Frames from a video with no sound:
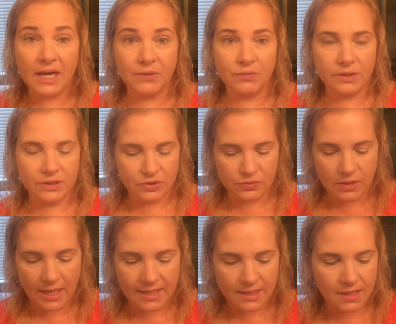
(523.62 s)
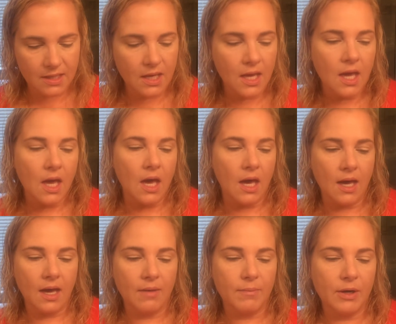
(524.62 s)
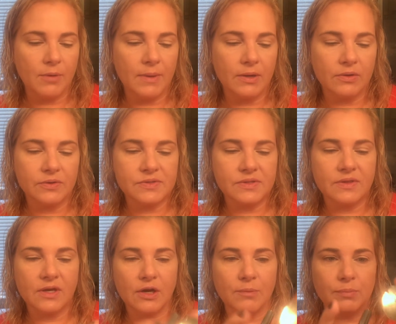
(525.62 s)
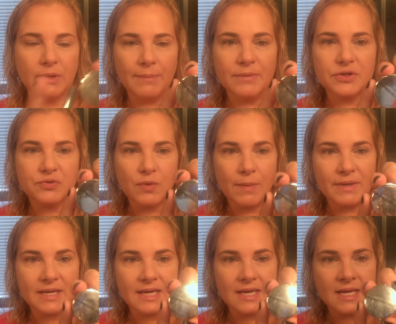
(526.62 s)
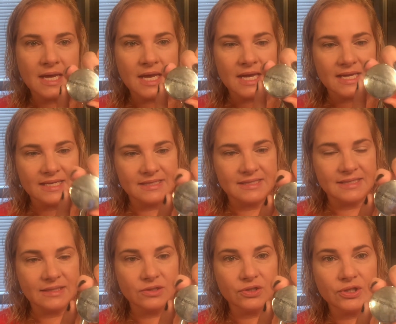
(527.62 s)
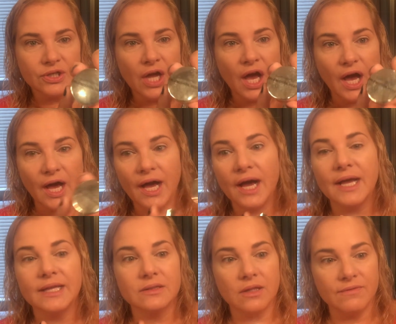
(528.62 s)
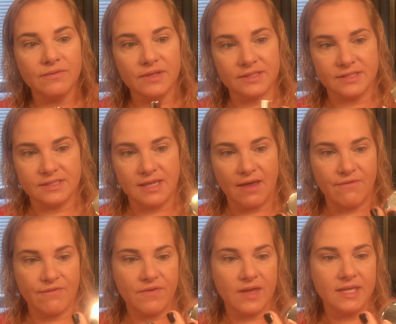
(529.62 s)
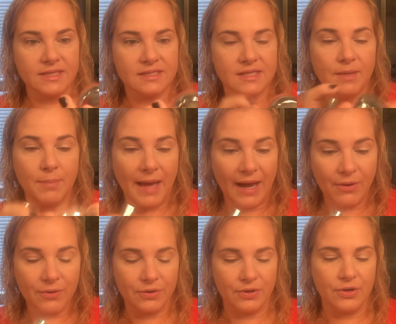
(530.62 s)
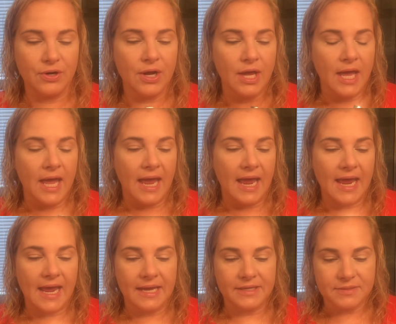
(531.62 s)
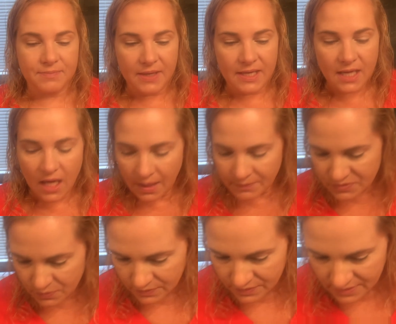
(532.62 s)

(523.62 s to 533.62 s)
I really do like. Bare Minerals, their Blemish Remedy Concealer. I love this stuff. It's a powder, and it comes with